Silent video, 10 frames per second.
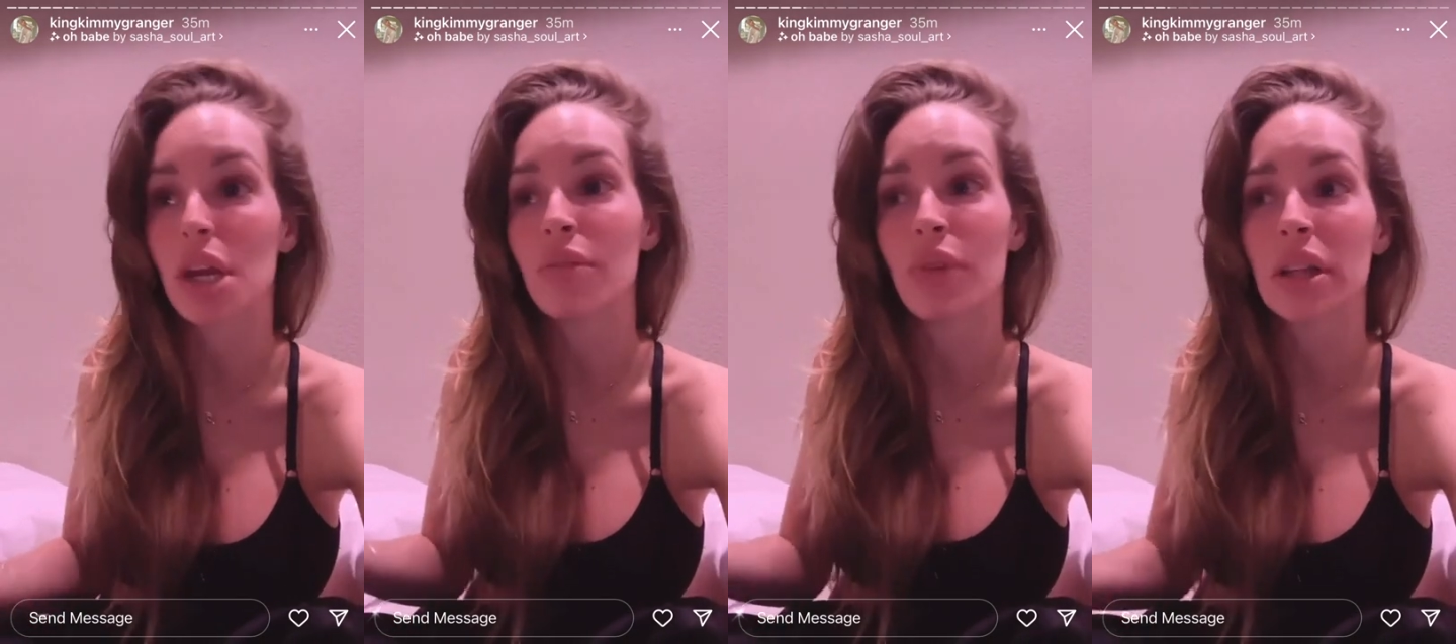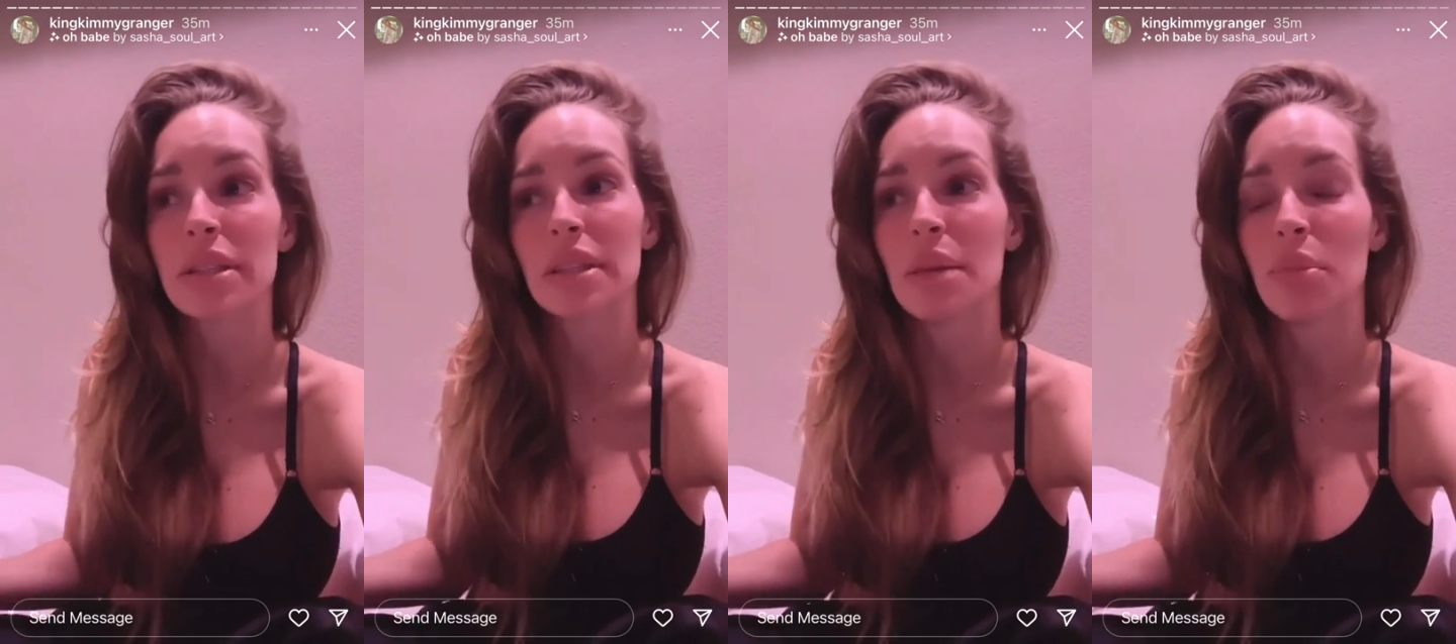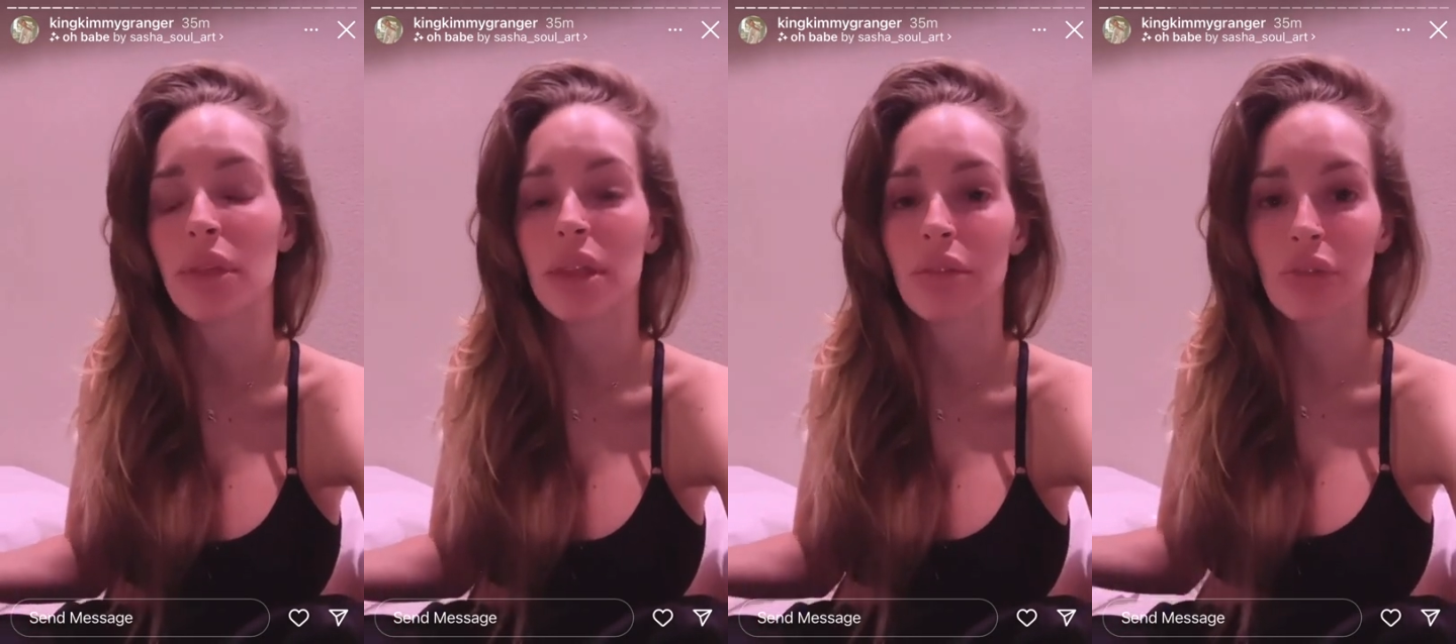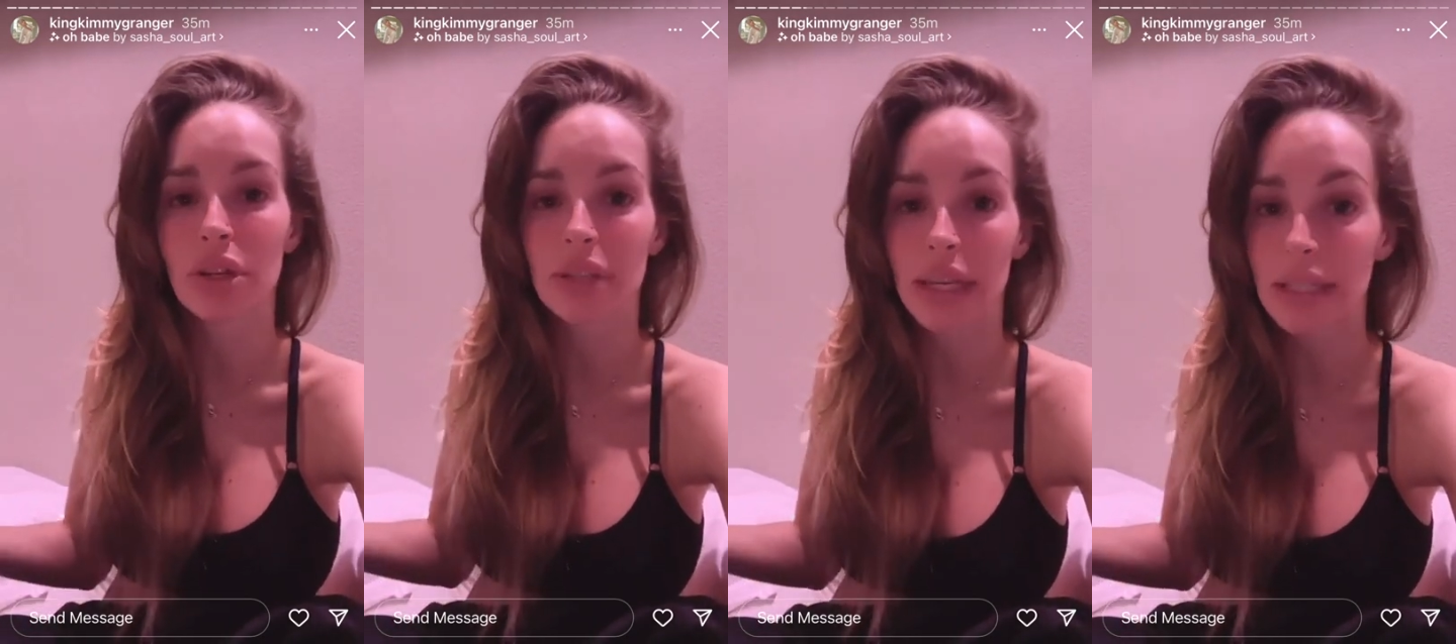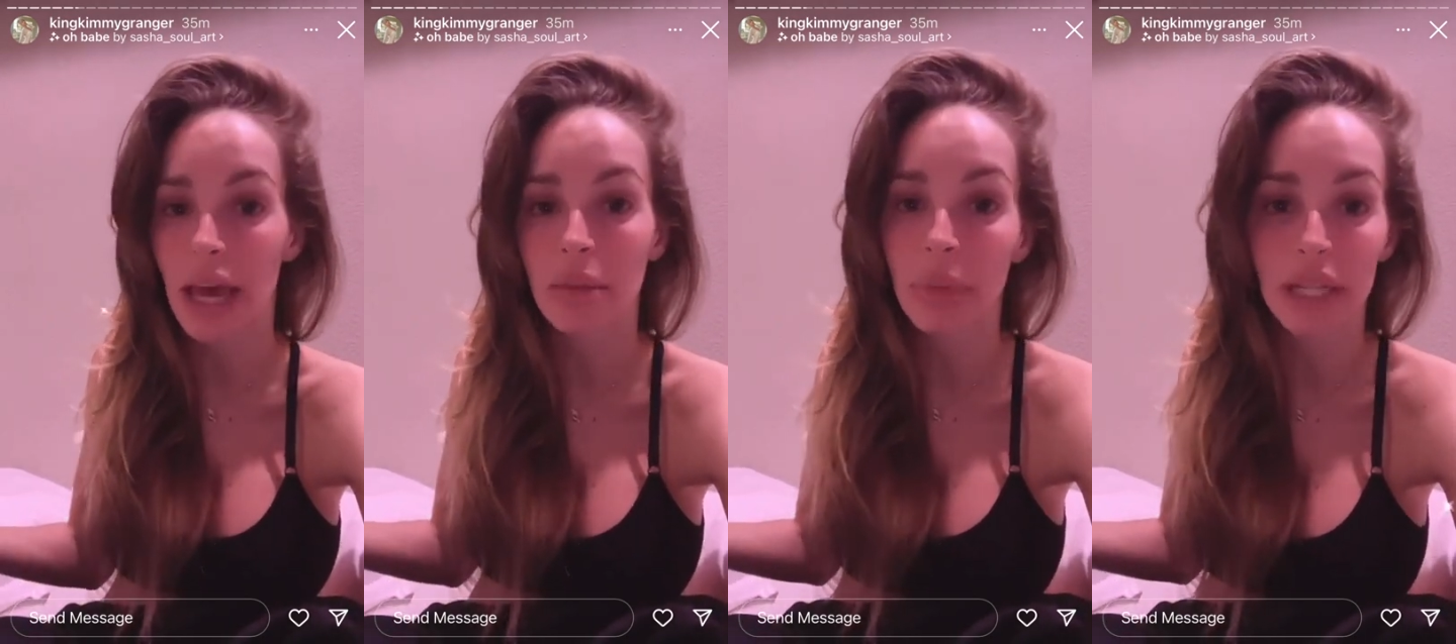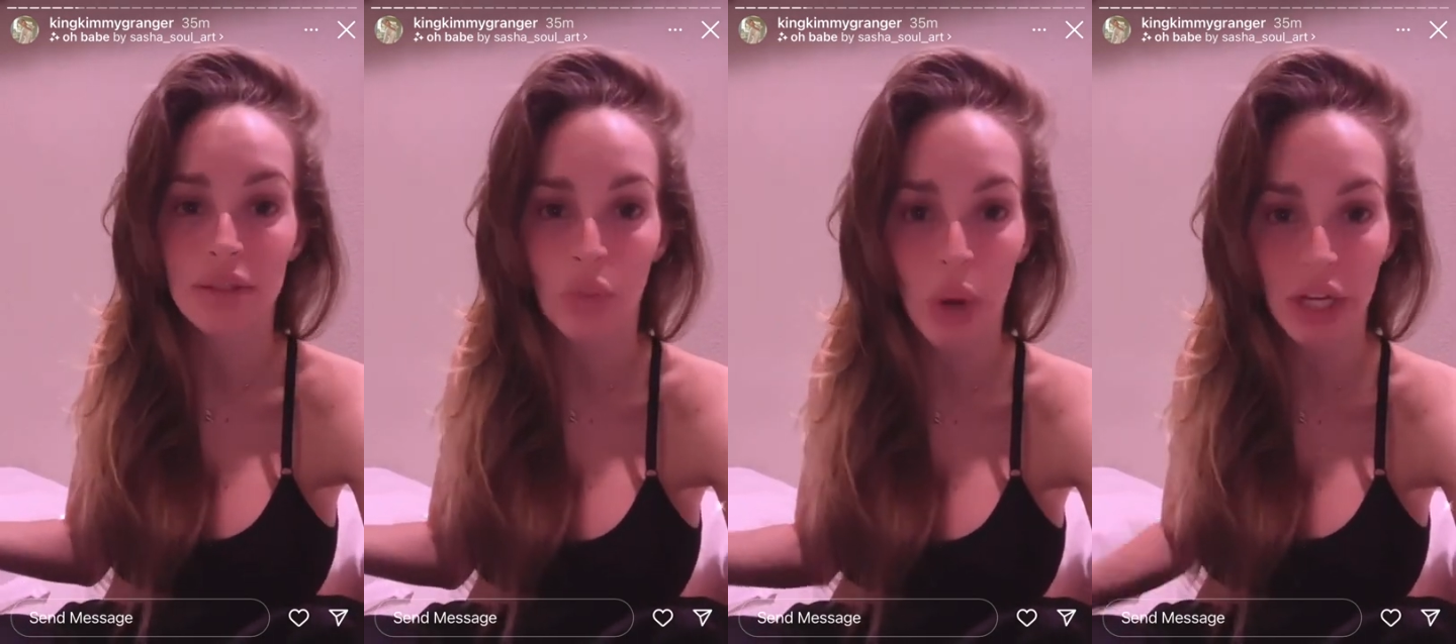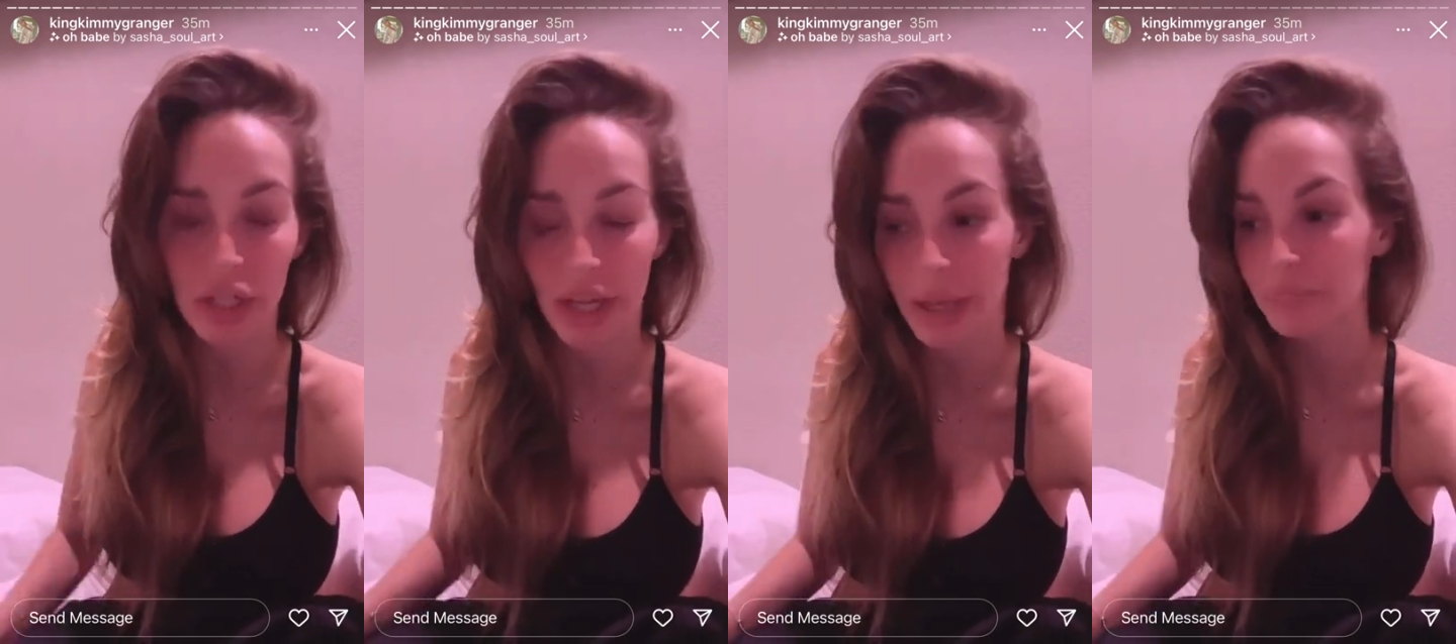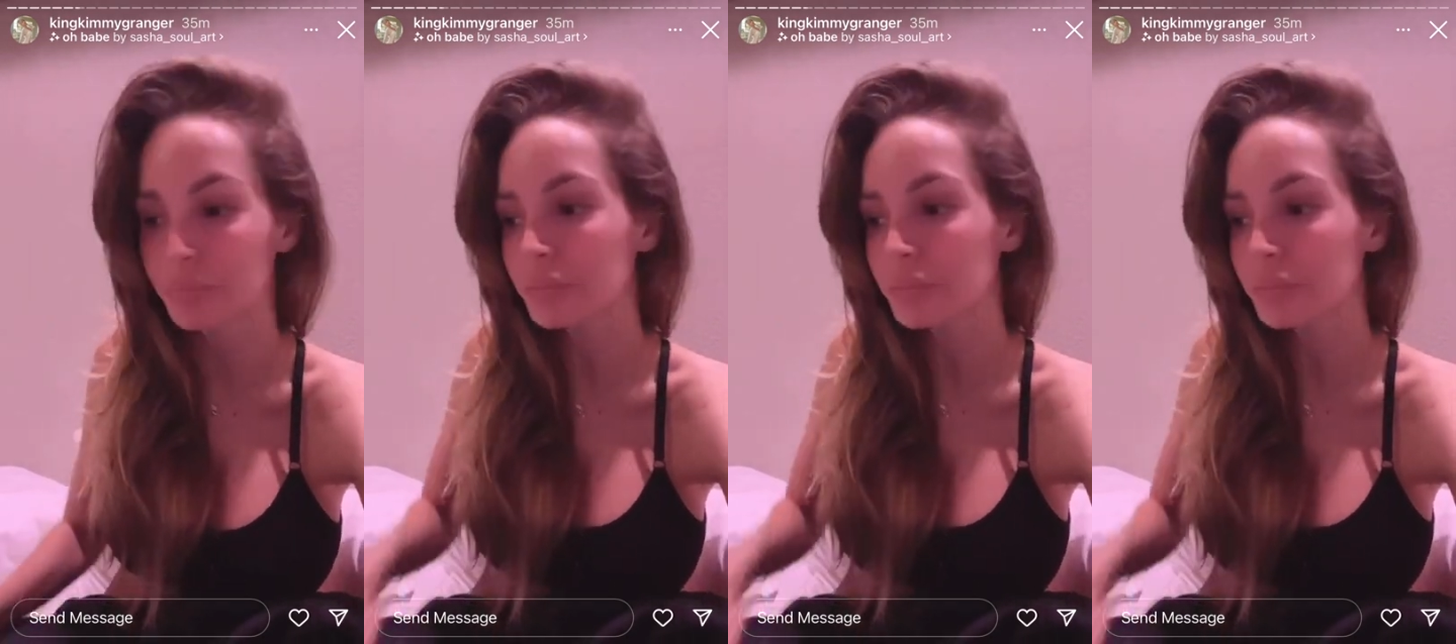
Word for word: He'd fall asleep within the first like ten minutes of watching it,